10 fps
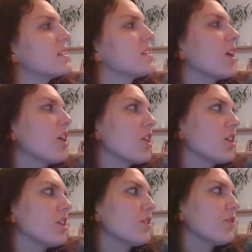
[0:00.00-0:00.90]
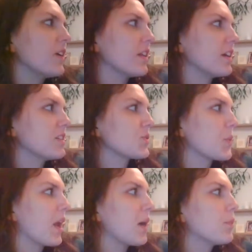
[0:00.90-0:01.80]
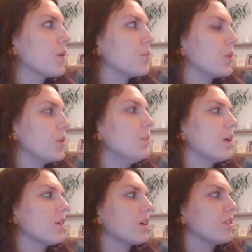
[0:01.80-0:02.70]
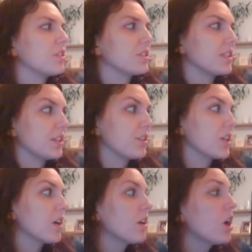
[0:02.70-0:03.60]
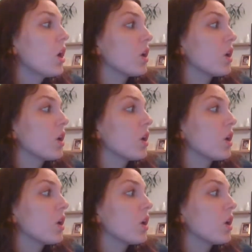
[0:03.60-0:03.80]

Did it hurt your feelings when I put blue milk in your cereal,